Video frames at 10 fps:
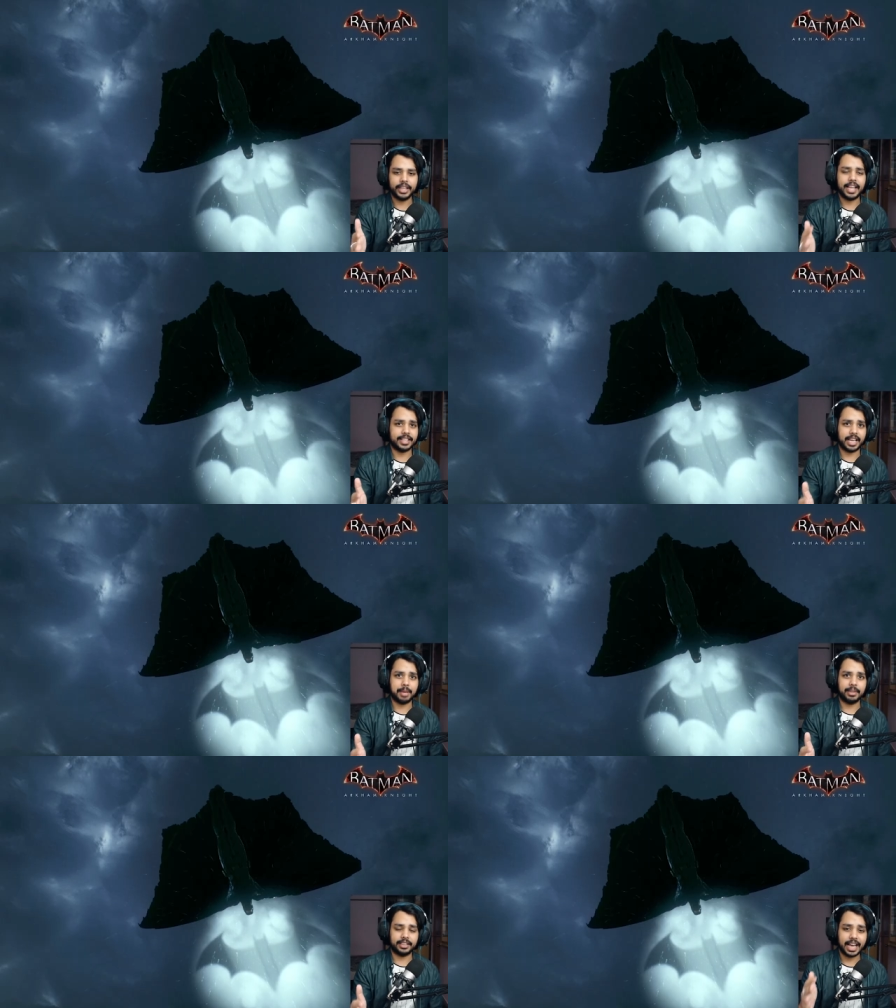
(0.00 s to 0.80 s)
at that
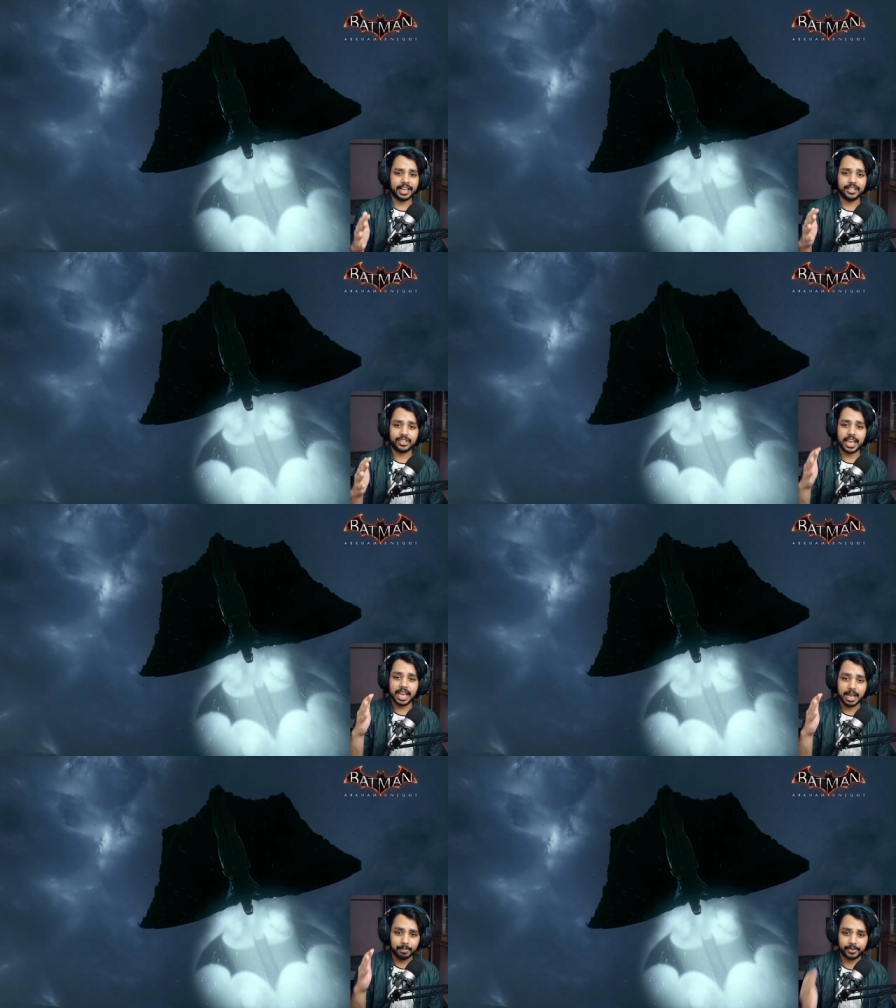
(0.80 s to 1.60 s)
timing, that is
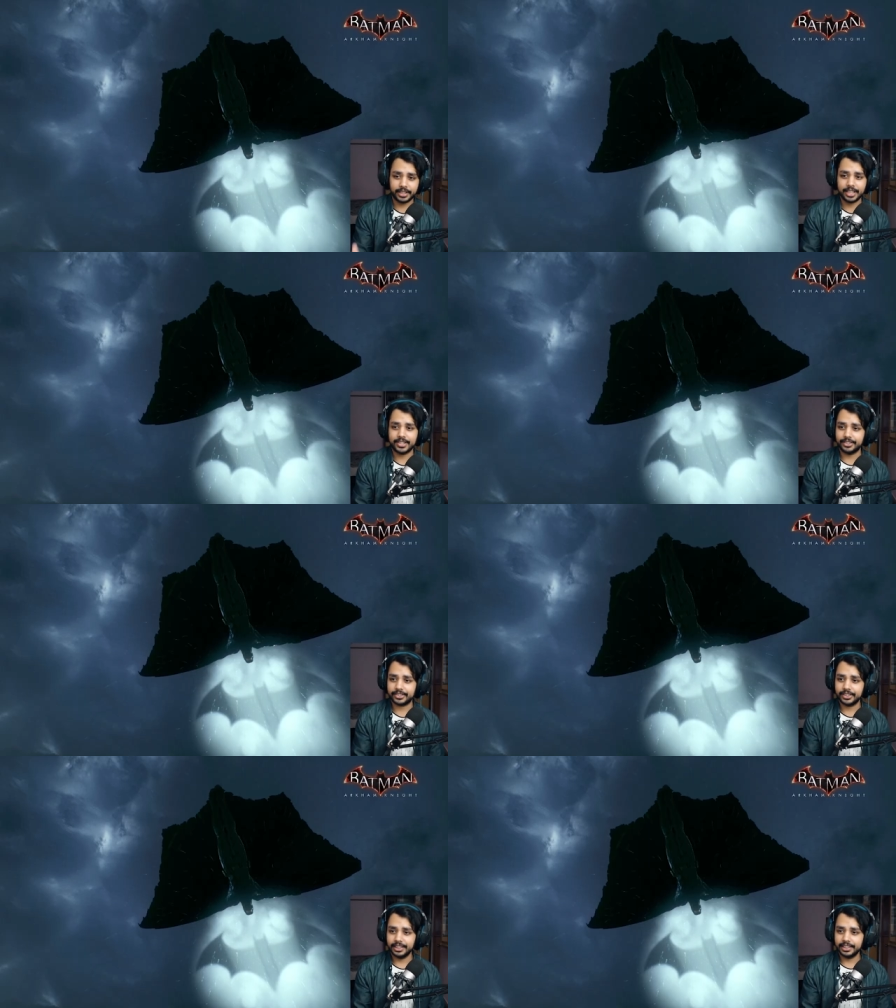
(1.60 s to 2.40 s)
impressive.